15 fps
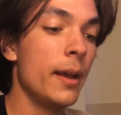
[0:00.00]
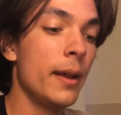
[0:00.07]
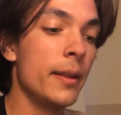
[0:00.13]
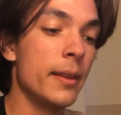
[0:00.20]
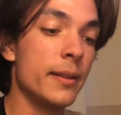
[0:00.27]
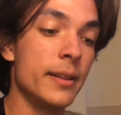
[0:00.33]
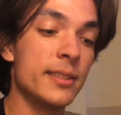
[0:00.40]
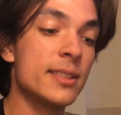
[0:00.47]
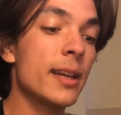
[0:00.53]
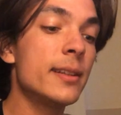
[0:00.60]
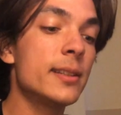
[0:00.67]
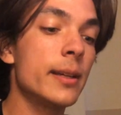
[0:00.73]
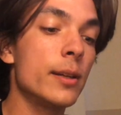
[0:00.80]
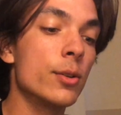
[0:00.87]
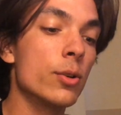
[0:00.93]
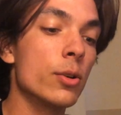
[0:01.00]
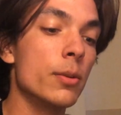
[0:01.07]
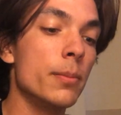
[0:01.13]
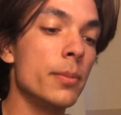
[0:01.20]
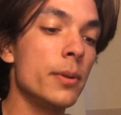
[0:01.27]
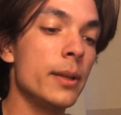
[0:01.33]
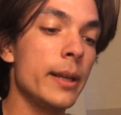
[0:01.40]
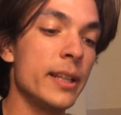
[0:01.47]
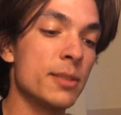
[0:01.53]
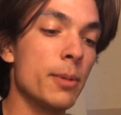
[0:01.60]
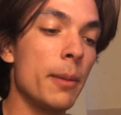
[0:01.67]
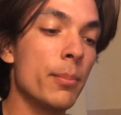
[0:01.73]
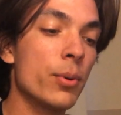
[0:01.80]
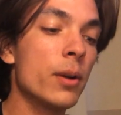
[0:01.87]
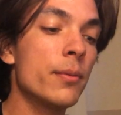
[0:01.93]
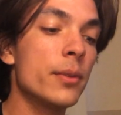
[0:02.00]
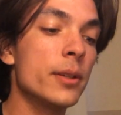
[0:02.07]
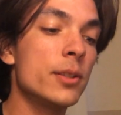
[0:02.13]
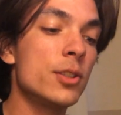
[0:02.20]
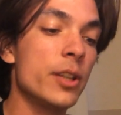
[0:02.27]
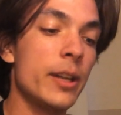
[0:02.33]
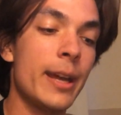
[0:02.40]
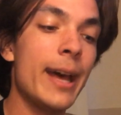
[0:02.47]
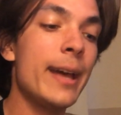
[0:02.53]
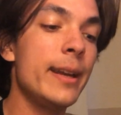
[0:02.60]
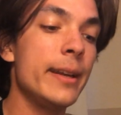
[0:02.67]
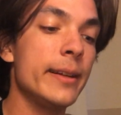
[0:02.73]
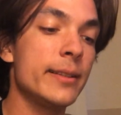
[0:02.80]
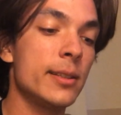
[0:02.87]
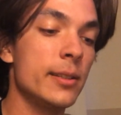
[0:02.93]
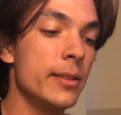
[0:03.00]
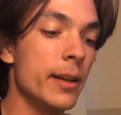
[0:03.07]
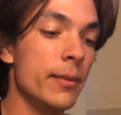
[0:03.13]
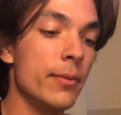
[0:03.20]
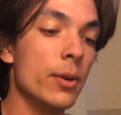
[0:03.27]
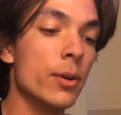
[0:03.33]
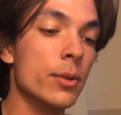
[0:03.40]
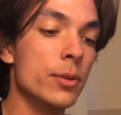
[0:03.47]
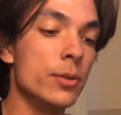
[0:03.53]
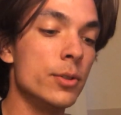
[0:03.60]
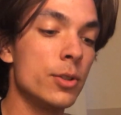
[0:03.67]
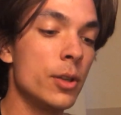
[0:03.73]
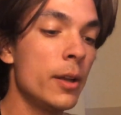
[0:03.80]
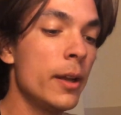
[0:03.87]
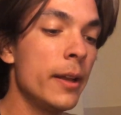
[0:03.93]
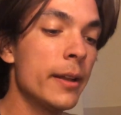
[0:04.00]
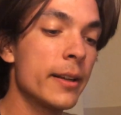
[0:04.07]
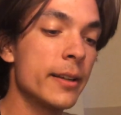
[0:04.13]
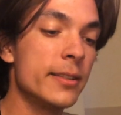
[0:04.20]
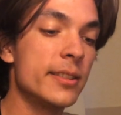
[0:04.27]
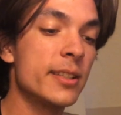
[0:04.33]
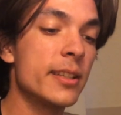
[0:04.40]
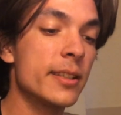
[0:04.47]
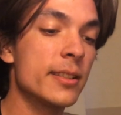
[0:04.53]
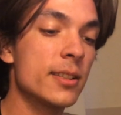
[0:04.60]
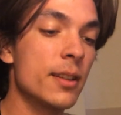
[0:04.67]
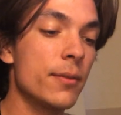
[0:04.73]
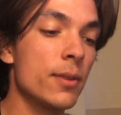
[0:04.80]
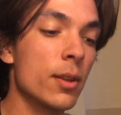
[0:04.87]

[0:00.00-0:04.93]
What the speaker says: The dissenting group, it's my privilege and headache to divulge, consists of the